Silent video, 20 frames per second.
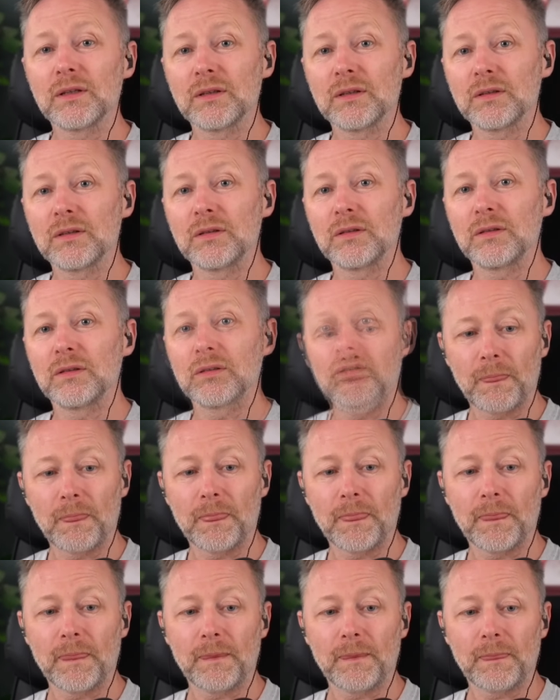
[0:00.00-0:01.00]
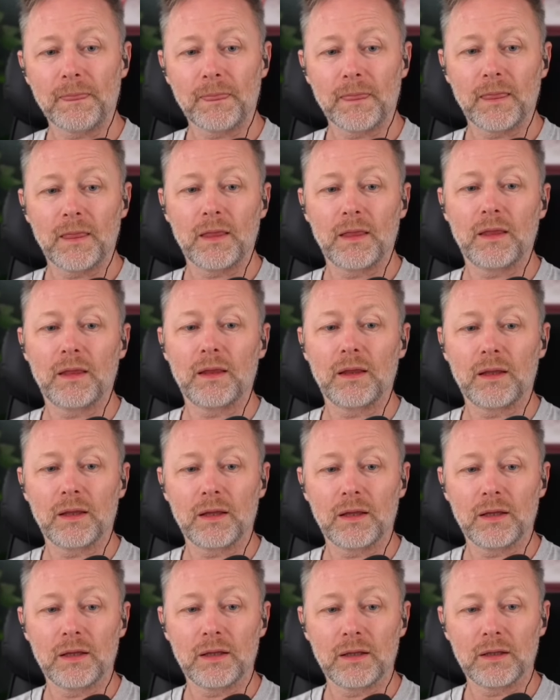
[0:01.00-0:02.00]

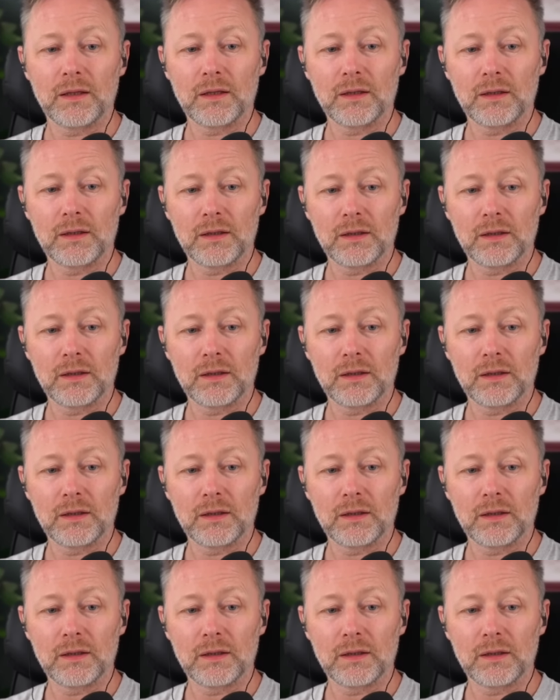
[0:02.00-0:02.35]
No one is speaking in this clip.